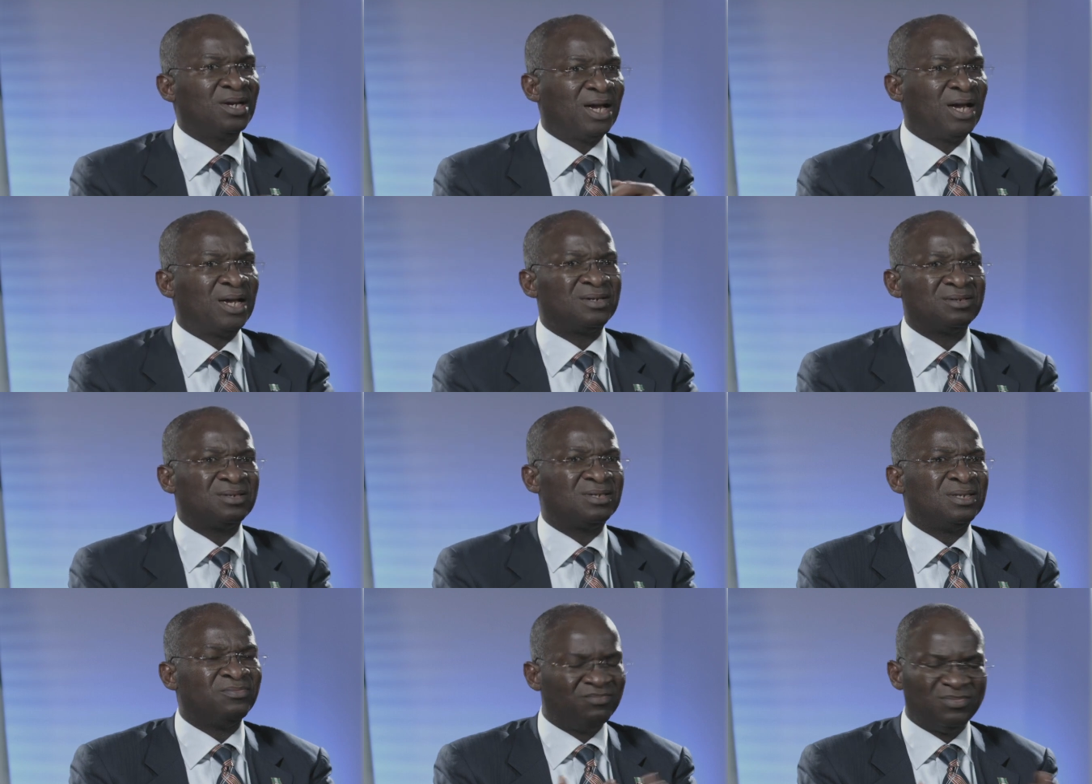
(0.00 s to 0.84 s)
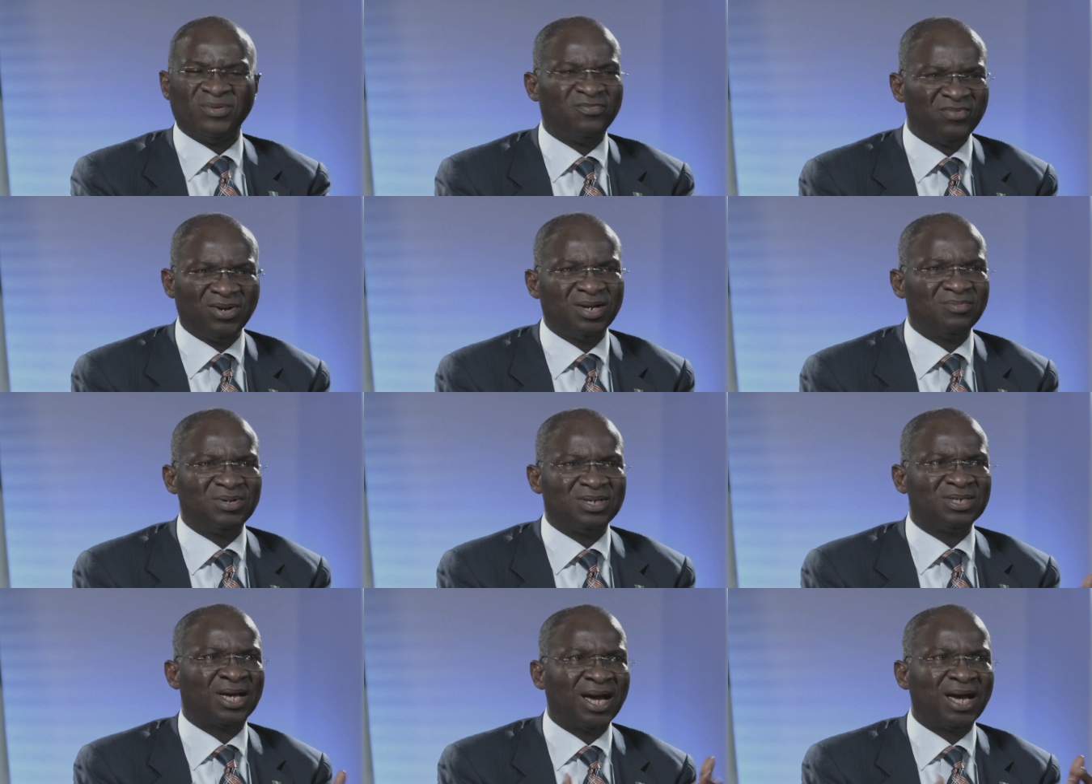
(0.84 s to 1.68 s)
and invariably
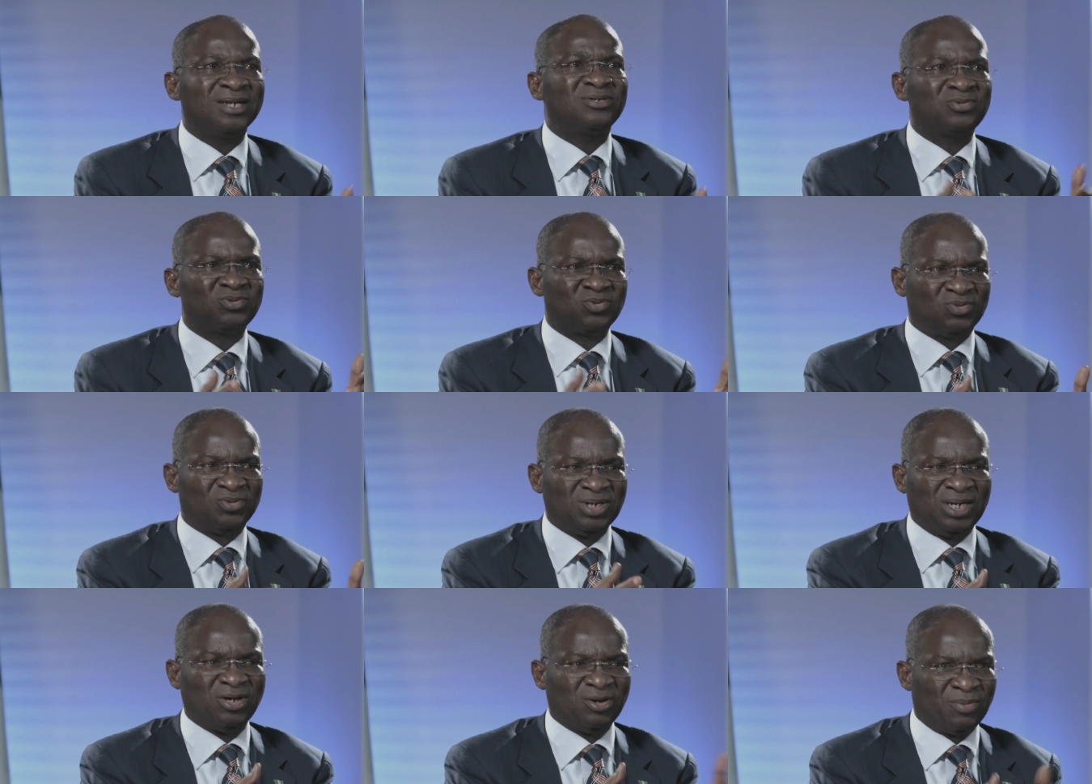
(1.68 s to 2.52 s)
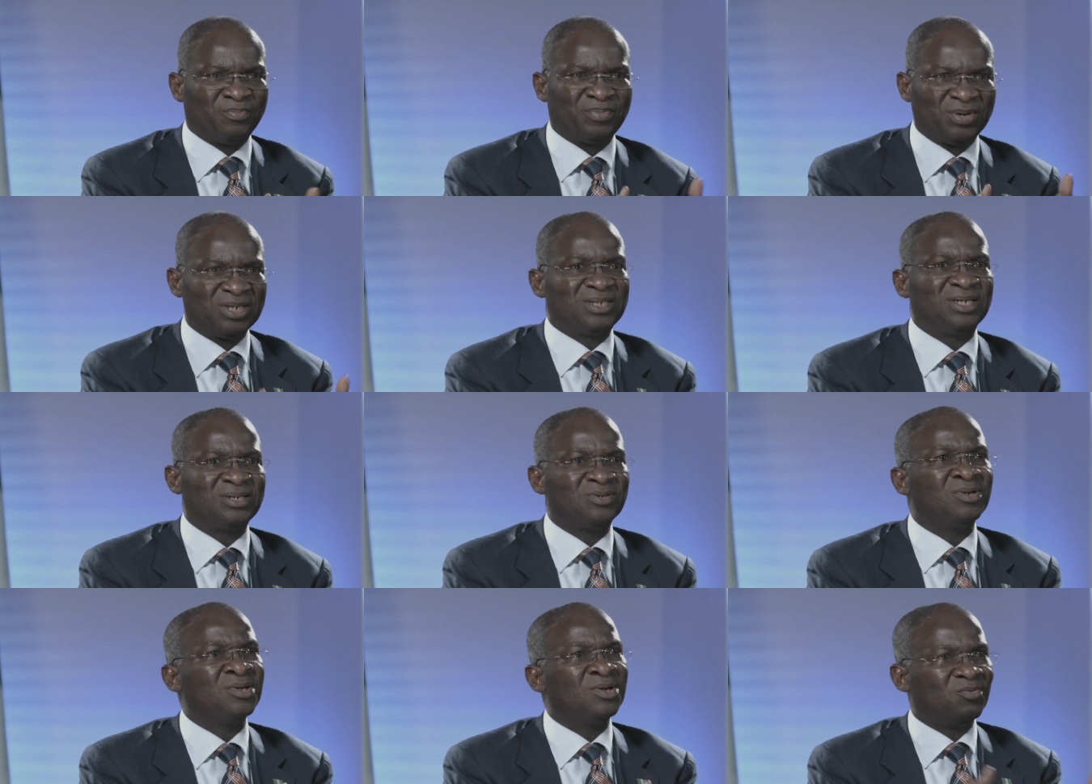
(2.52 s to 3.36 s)
it's hard to really operate it